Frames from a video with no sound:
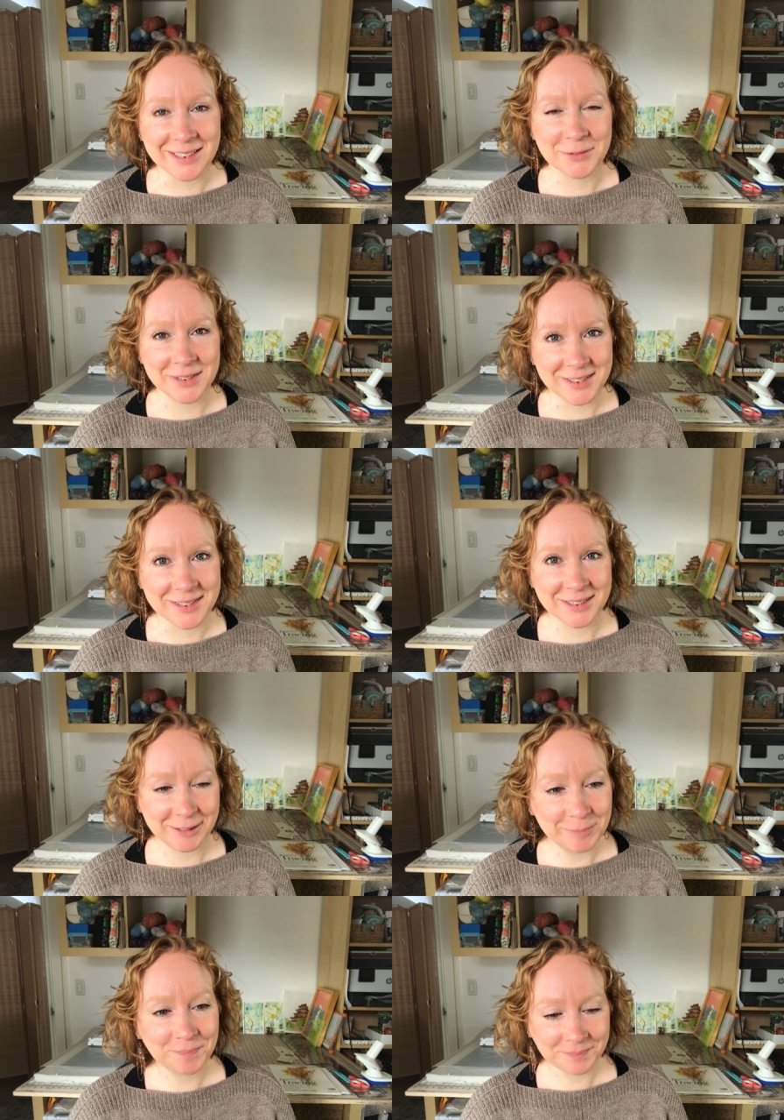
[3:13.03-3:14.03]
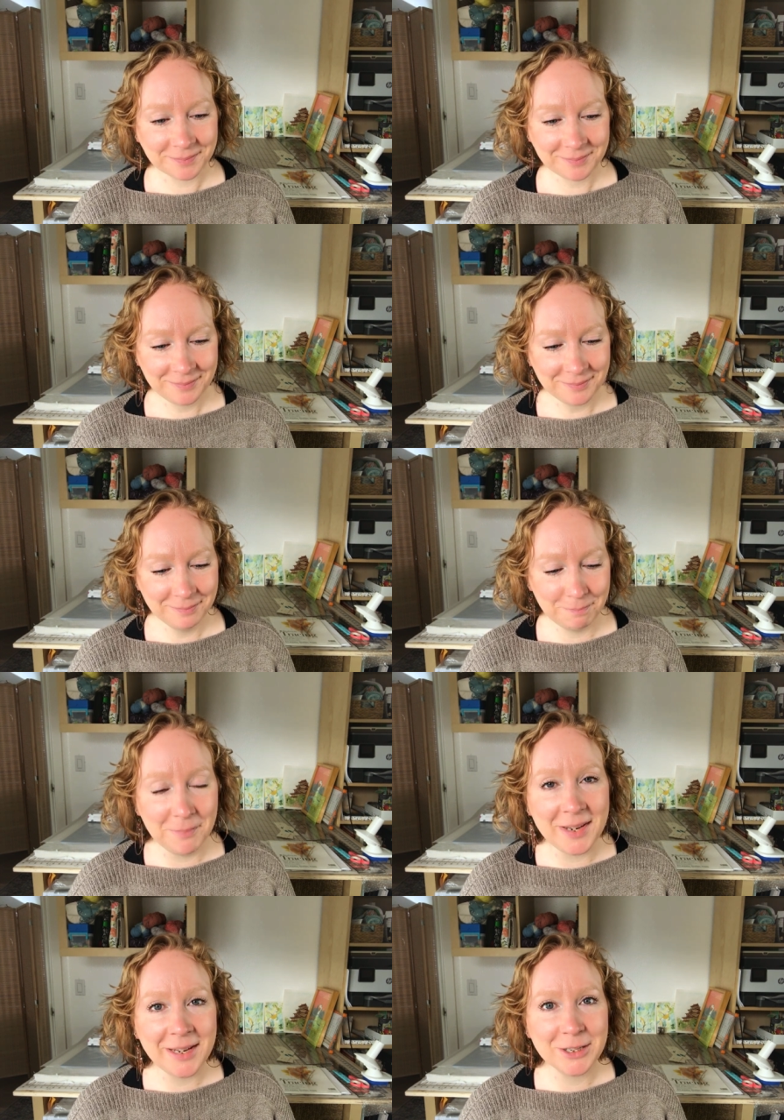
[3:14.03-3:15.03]
This was
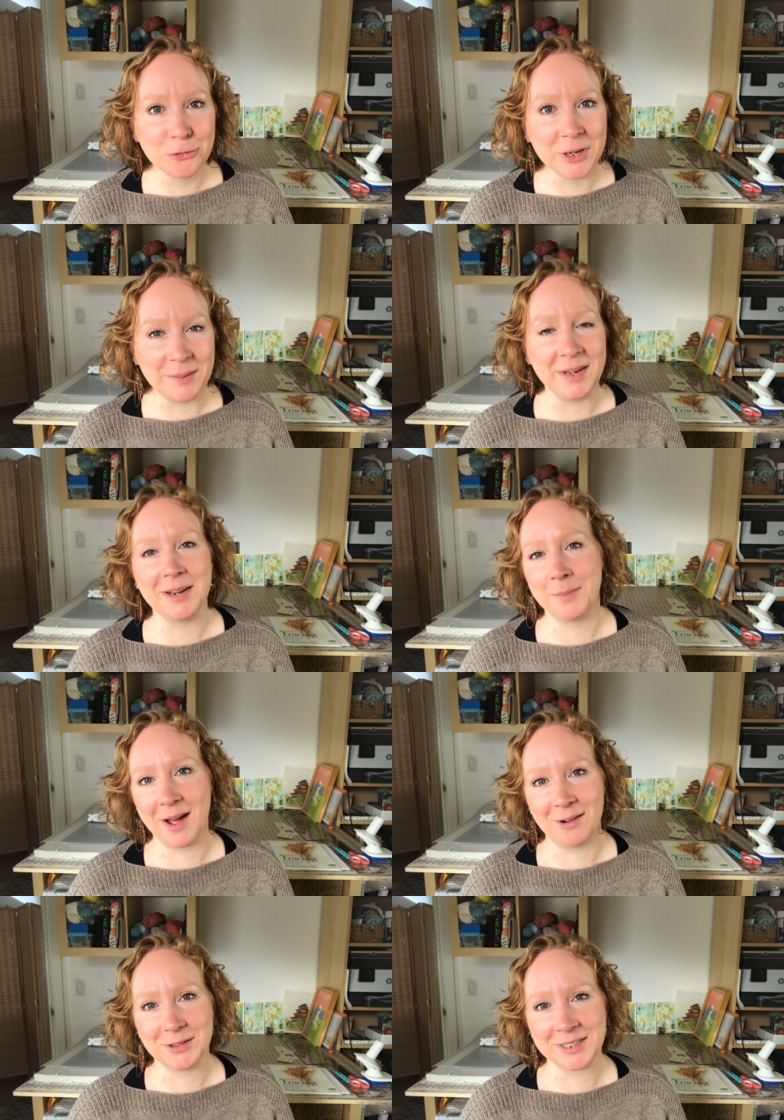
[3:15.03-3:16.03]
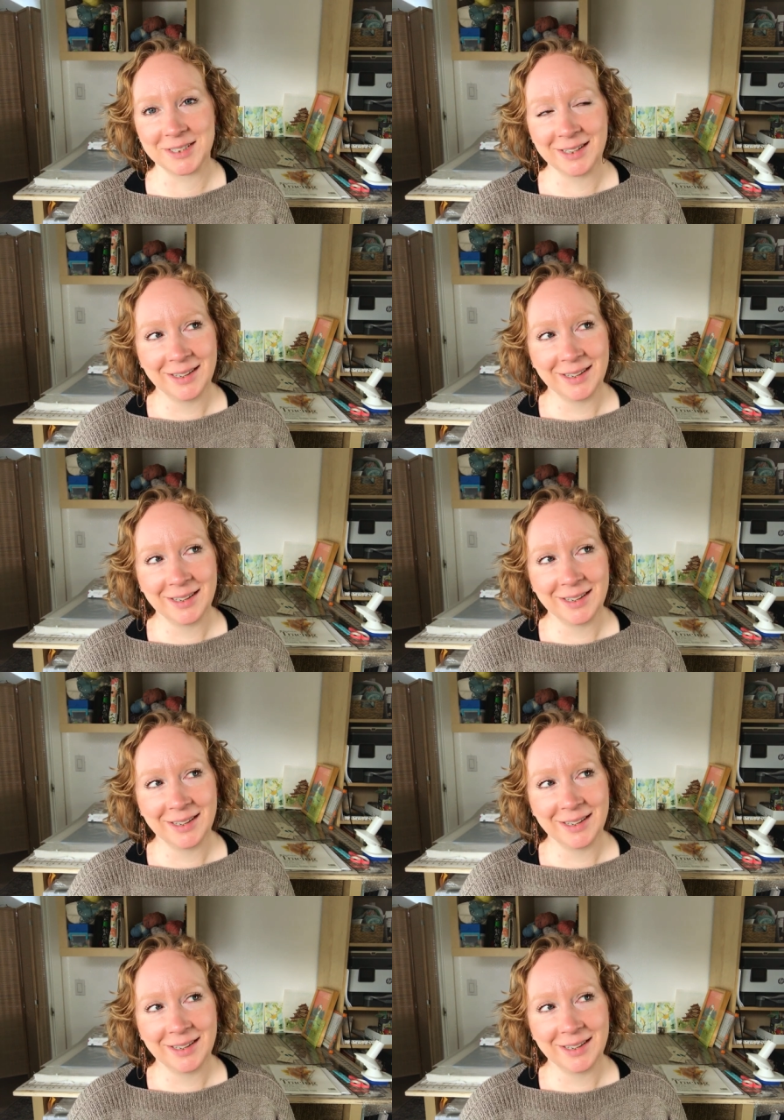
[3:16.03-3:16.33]
me dreaming about